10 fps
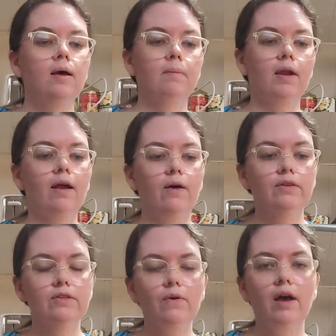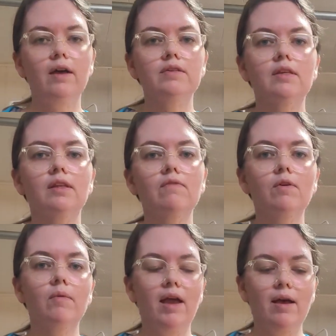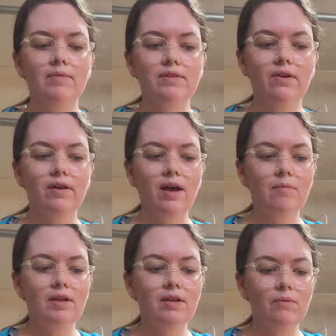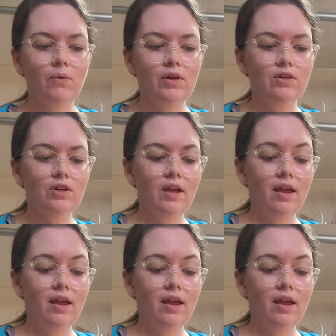But I also have something from Amazon coming, which